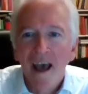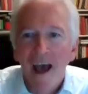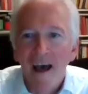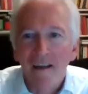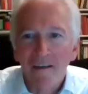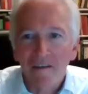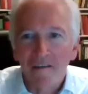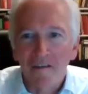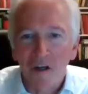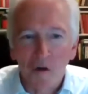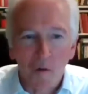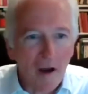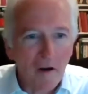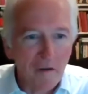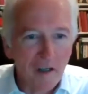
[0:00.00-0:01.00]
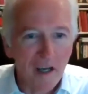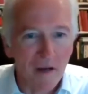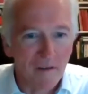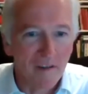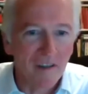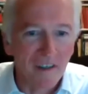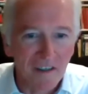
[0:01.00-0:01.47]
as the crowd
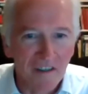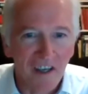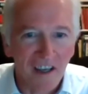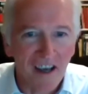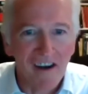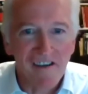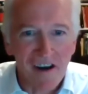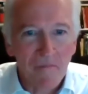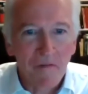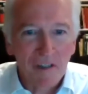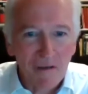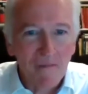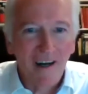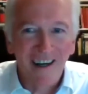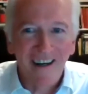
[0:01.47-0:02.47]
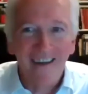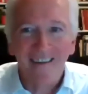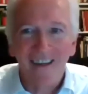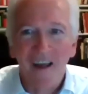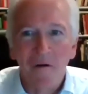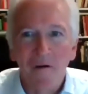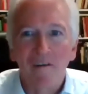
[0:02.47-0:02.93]
comes in to catch up with the Middle East Center.